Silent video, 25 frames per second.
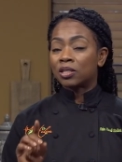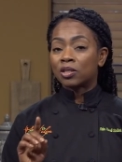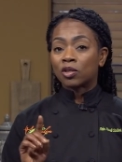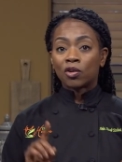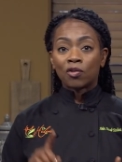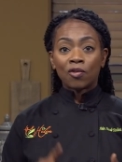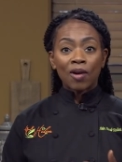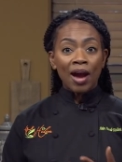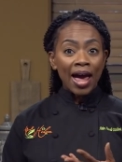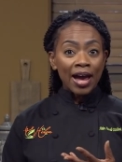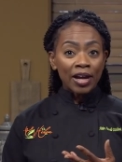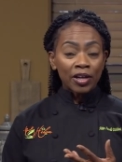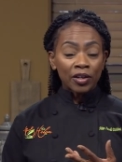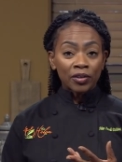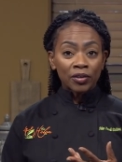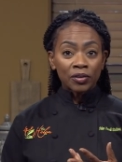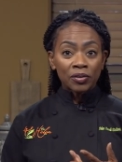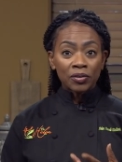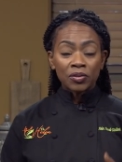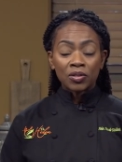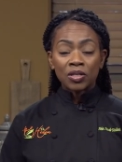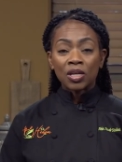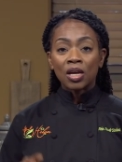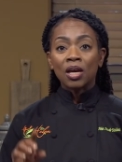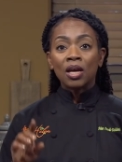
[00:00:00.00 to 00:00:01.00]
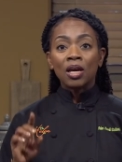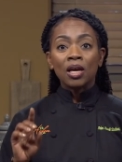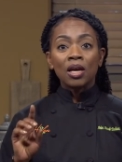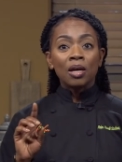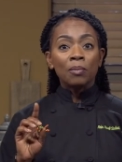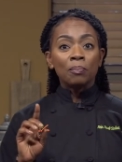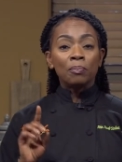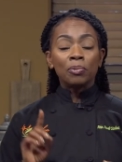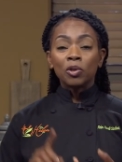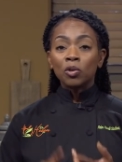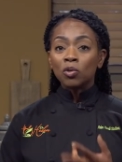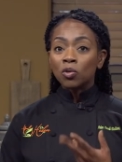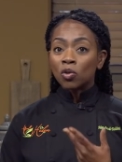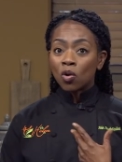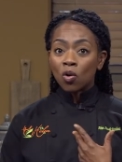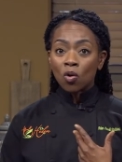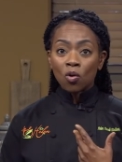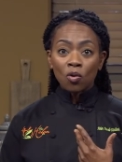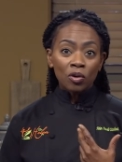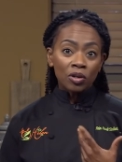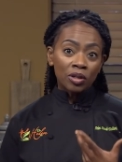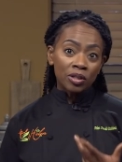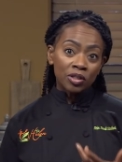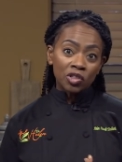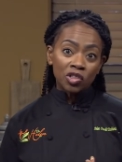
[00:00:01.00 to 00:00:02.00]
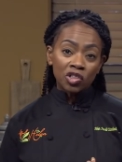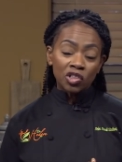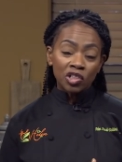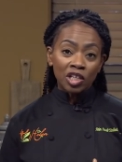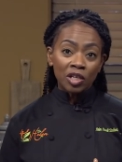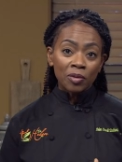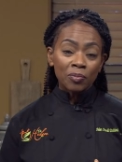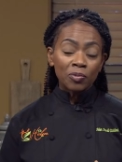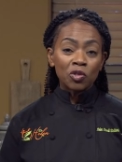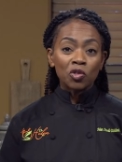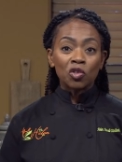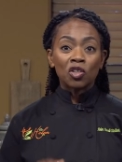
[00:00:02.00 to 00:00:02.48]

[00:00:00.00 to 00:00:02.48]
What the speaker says: crackers, blue corn chips.